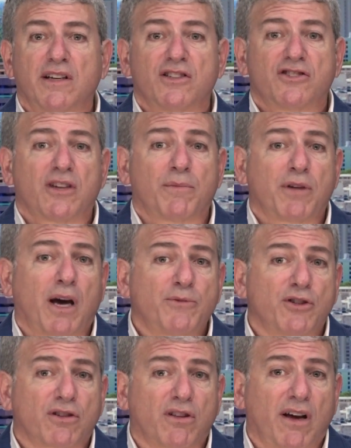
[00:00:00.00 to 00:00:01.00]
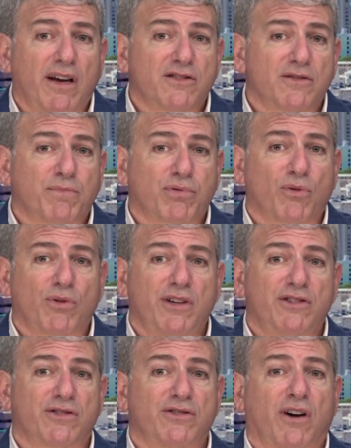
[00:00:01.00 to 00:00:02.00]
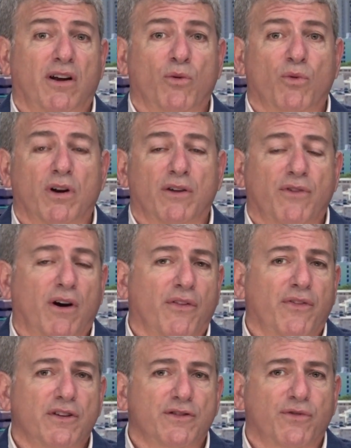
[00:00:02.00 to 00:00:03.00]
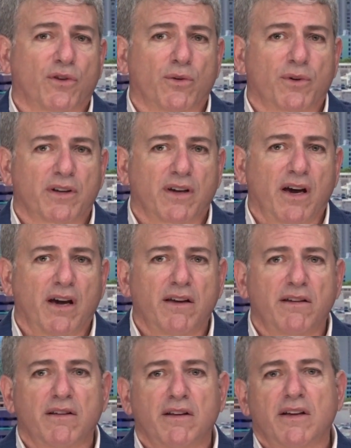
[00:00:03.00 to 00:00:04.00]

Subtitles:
Sometimes your client's employees are not aware of all things 401k.